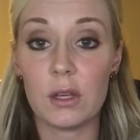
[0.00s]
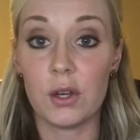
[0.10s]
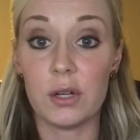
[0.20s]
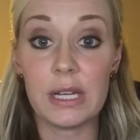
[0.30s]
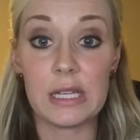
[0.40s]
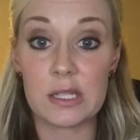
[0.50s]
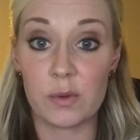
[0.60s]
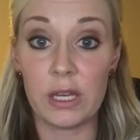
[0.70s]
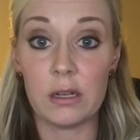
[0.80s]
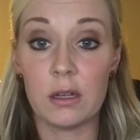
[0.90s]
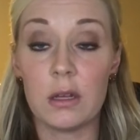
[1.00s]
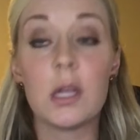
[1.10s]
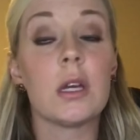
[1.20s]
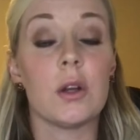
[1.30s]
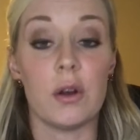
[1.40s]
Go to eSuite,
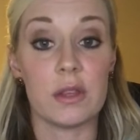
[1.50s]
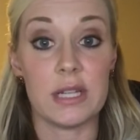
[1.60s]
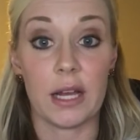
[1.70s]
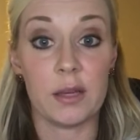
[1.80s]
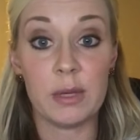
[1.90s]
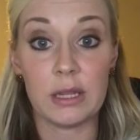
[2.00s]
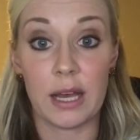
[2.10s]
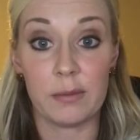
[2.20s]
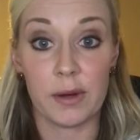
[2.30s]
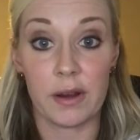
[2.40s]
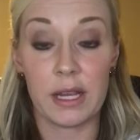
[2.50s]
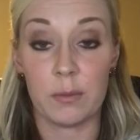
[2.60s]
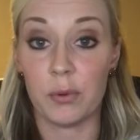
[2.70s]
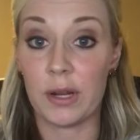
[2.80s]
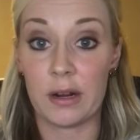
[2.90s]
go to the document library
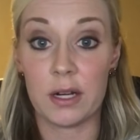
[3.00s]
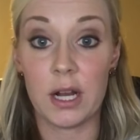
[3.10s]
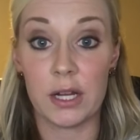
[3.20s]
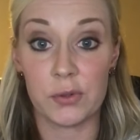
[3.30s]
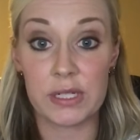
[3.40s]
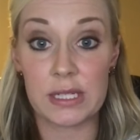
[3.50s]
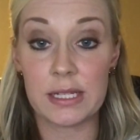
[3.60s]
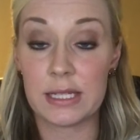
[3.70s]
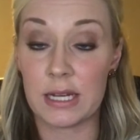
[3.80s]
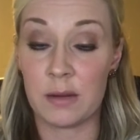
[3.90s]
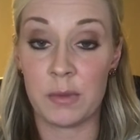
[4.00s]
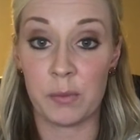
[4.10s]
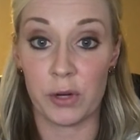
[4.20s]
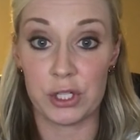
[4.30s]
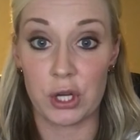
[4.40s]
and print out a hundreds list in a
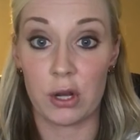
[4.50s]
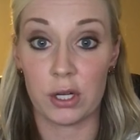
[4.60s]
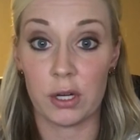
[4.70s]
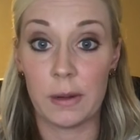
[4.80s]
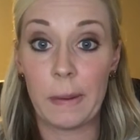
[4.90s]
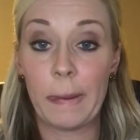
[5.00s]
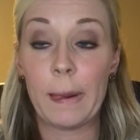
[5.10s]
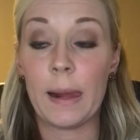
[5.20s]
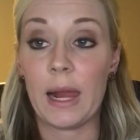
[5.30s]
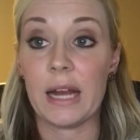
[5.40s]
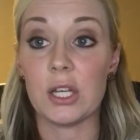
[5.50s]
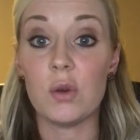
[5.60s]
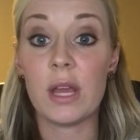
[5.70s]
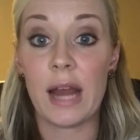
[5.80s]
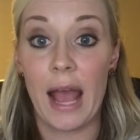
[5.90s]
memory jogger. And
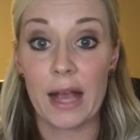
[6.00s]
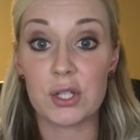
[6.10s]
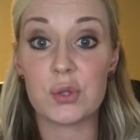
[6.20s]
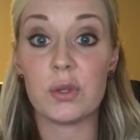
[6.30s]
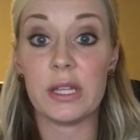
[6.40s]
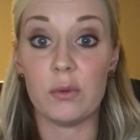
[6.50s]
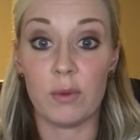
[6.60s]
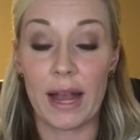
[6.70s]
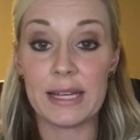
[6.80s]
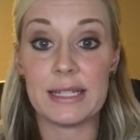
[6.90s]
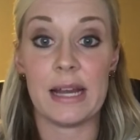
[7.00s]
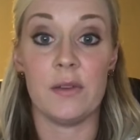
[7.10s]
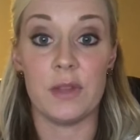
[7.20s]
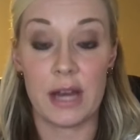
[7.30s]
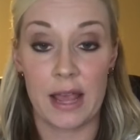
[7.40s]
you can actually write
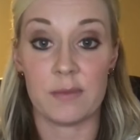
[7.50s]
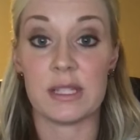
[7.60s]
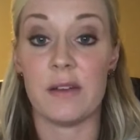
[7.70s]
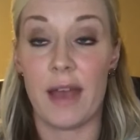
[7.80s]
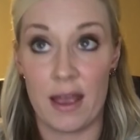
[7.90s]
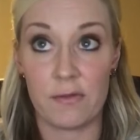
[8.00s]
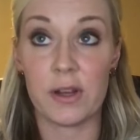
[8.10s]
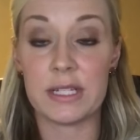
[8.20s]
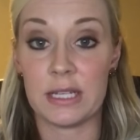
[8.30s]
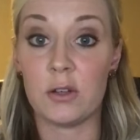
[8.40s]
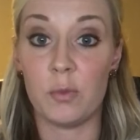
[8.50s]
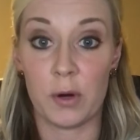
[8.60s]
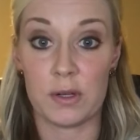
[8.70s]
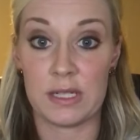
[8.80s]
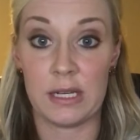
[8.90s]
down the names of every single
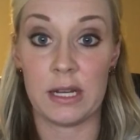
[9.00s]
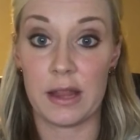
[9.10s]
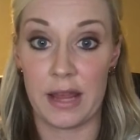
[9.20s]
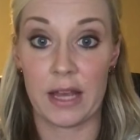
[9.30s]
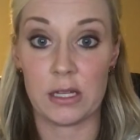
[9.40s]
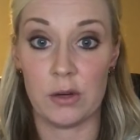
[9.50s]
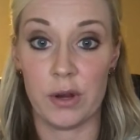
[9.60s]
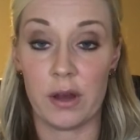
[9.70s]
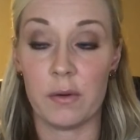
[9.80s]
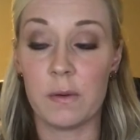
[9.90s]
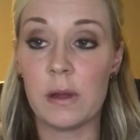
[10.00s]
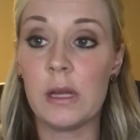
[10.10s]
person that you know.